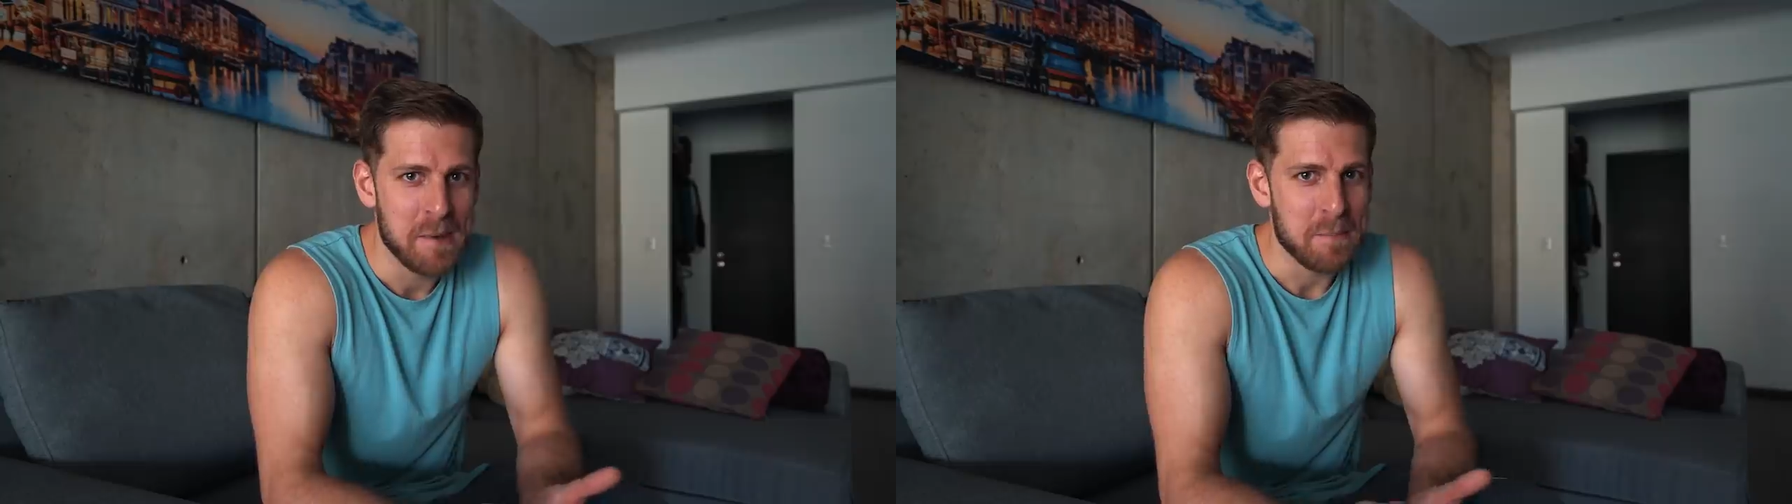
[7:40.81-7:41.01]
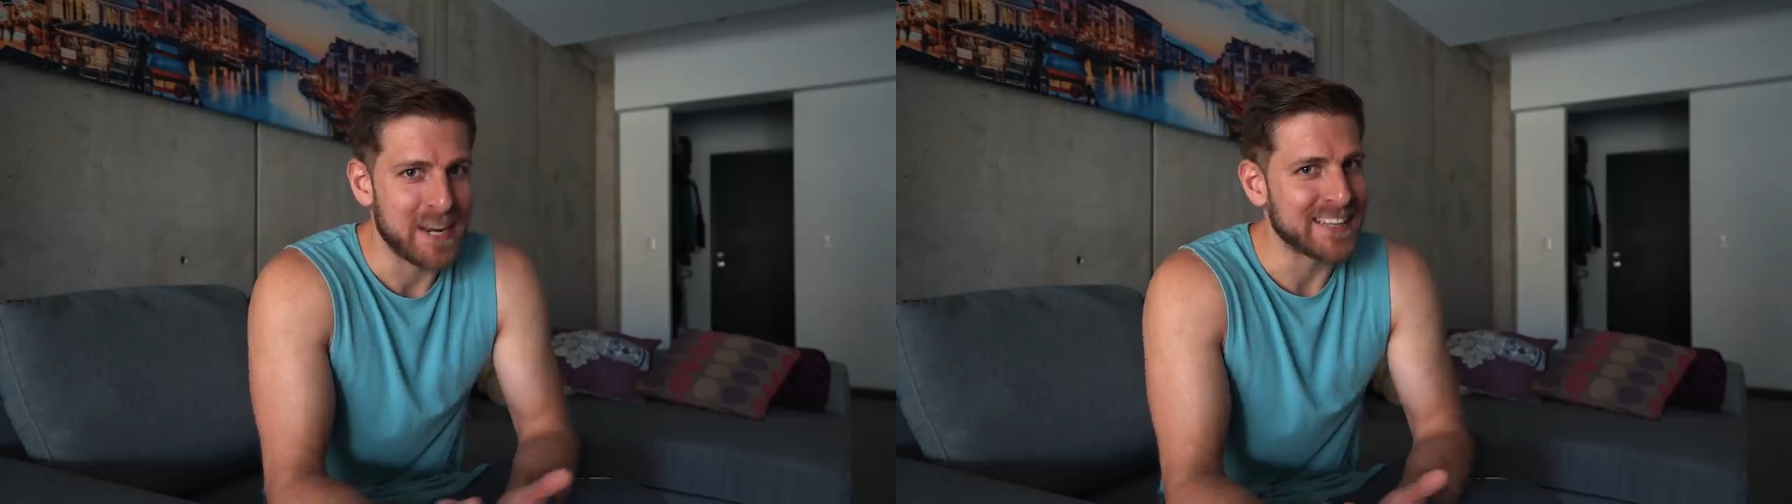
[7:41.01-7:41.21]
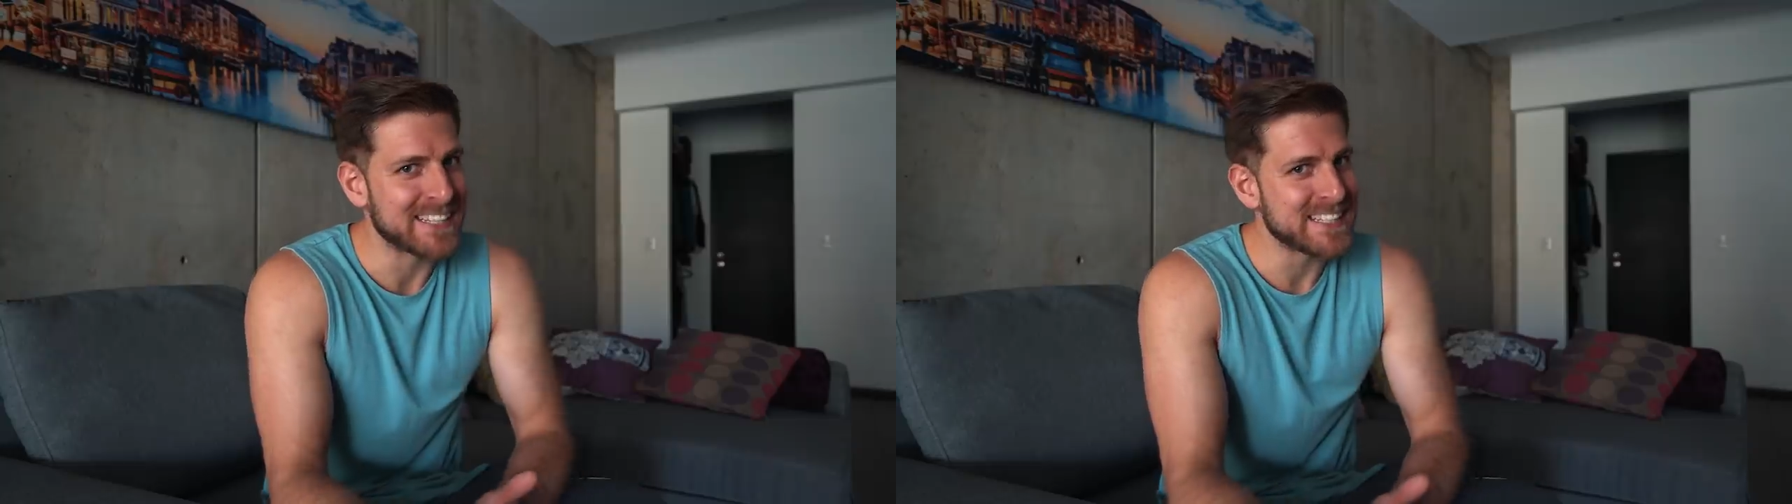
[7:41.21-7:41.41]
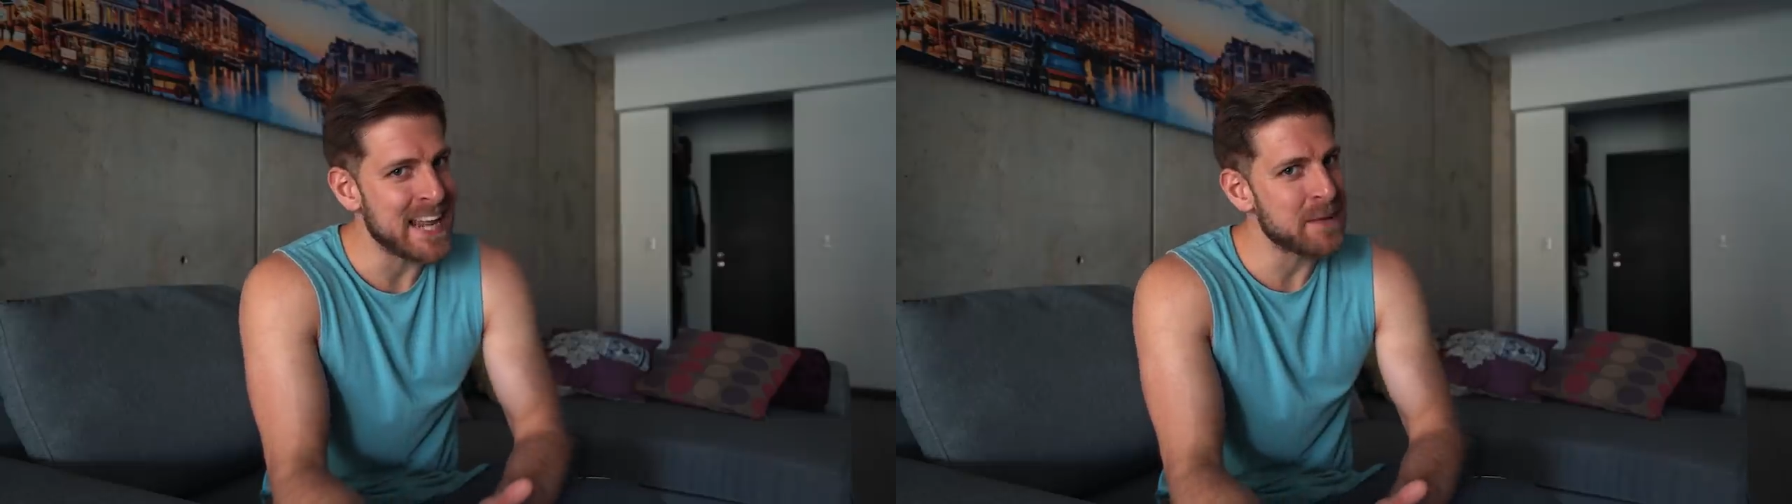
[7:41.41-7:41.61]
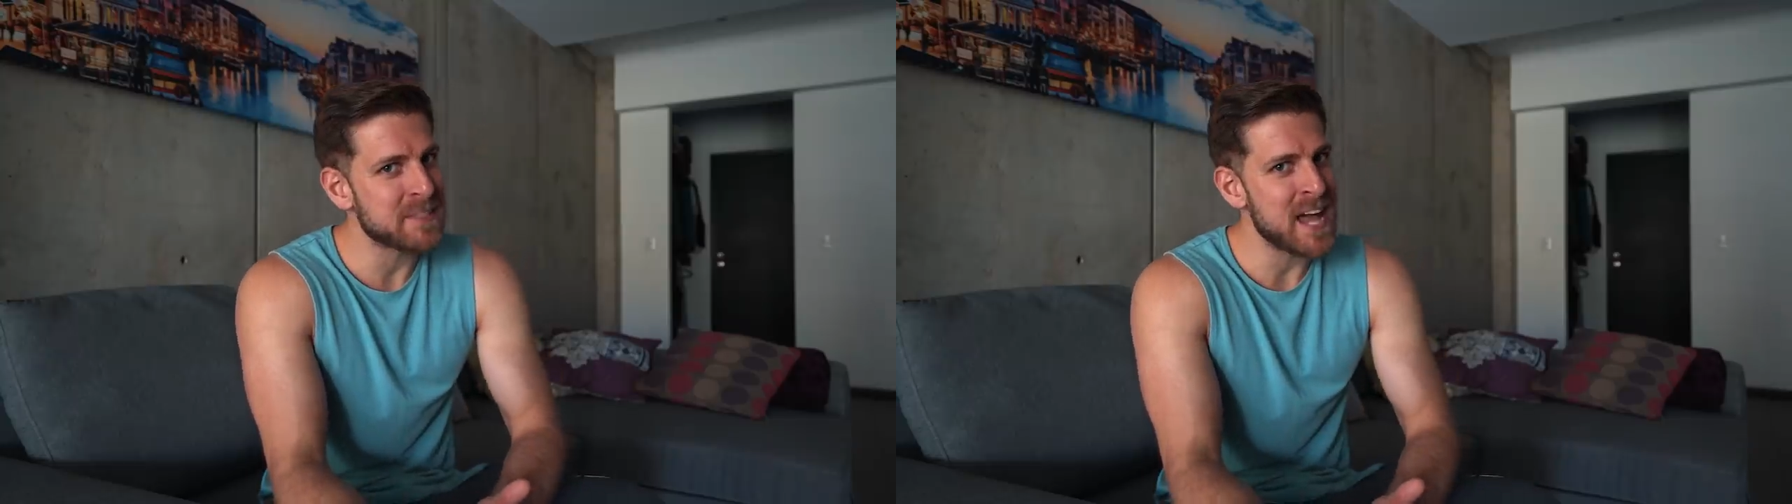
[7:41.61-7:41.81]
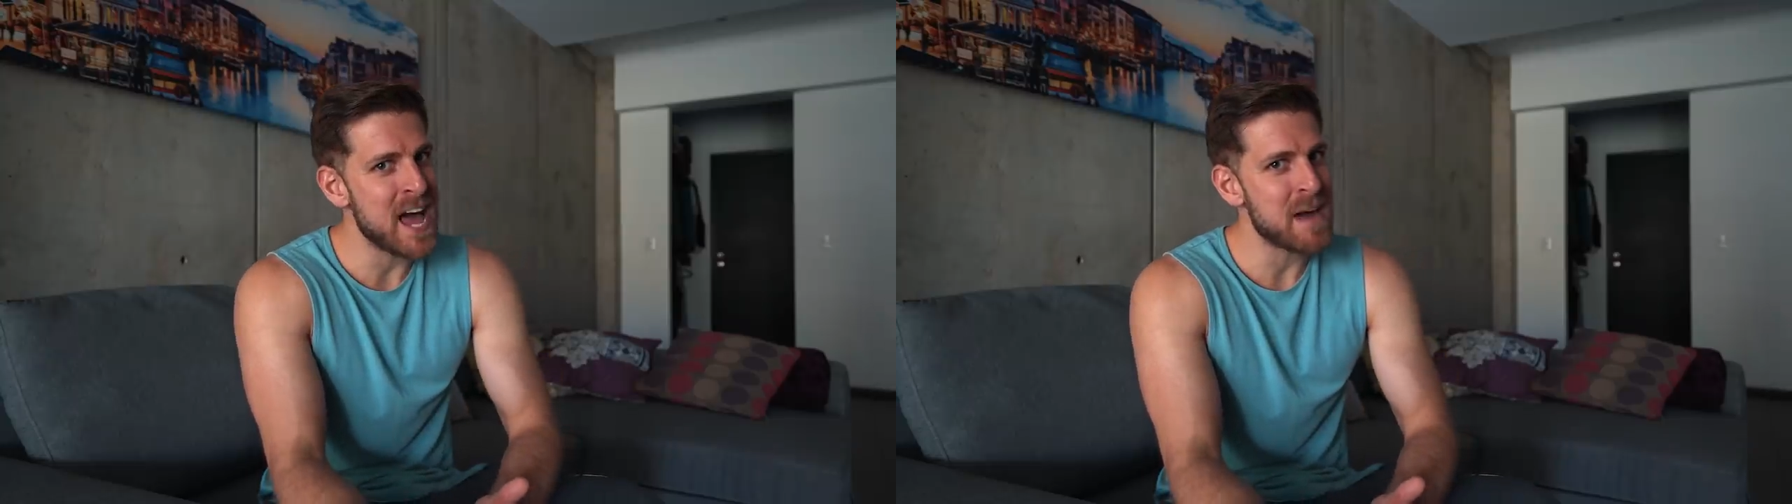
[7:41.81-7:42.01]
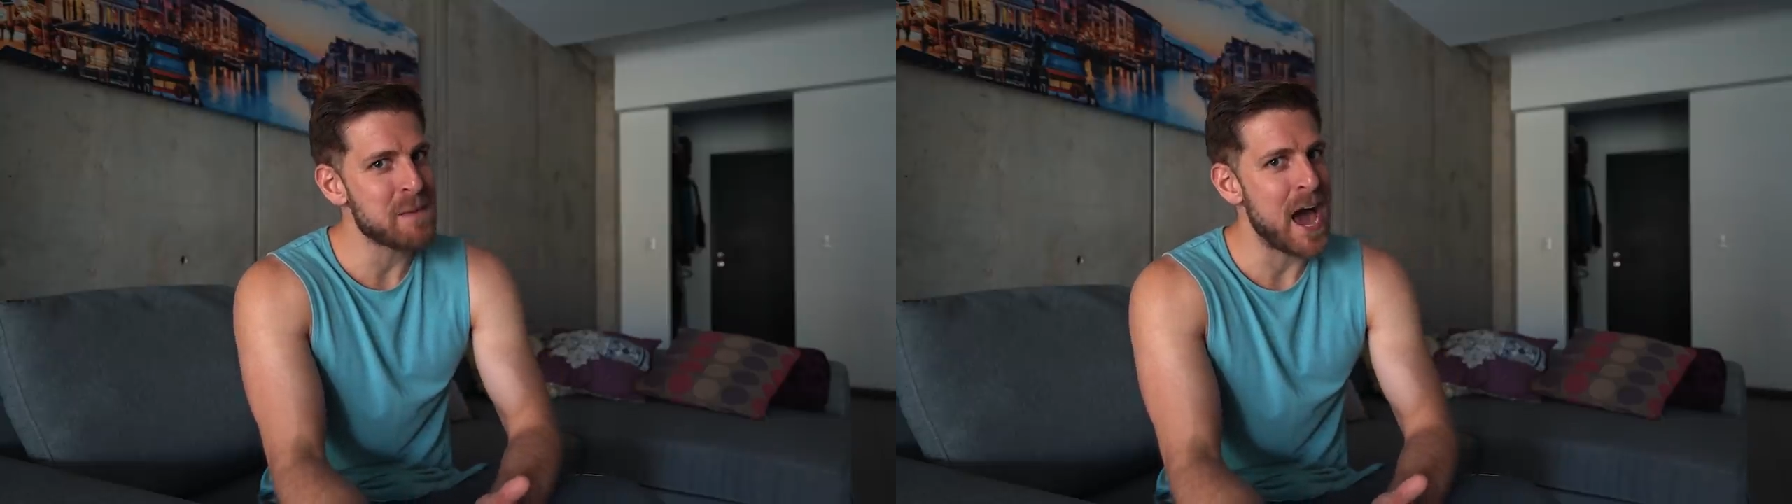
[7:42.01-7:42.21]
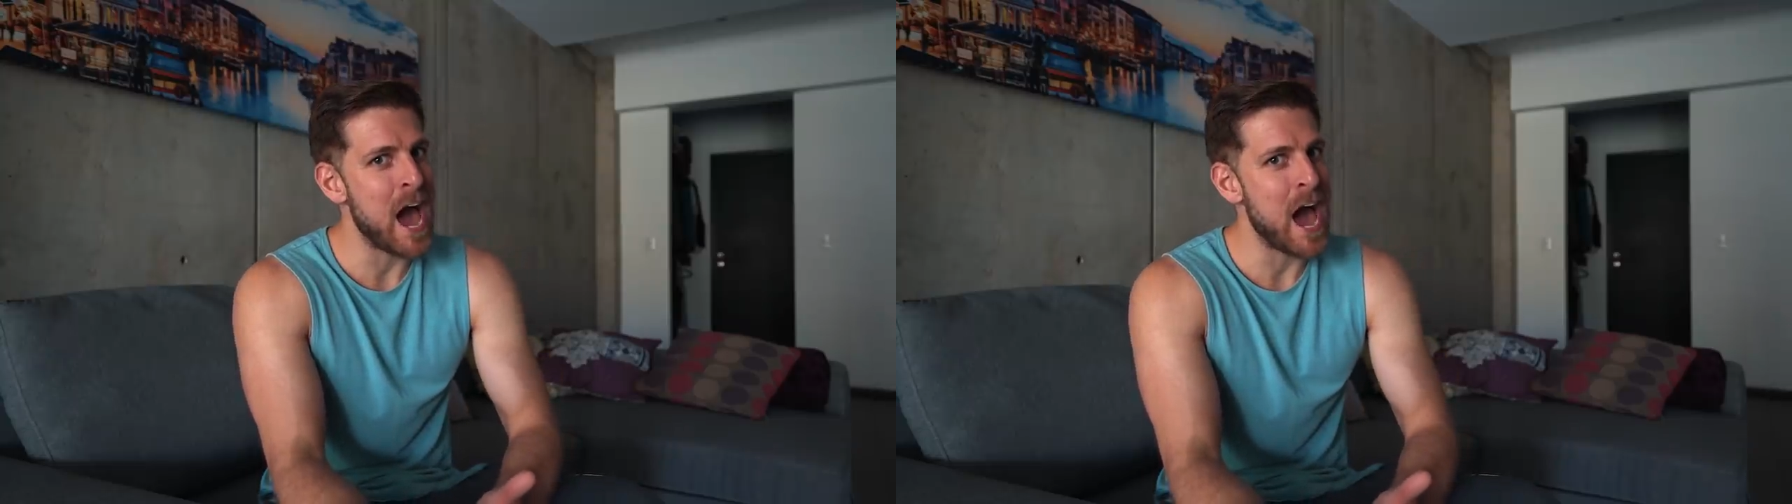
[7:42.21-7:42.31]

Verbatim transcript: but at the same time,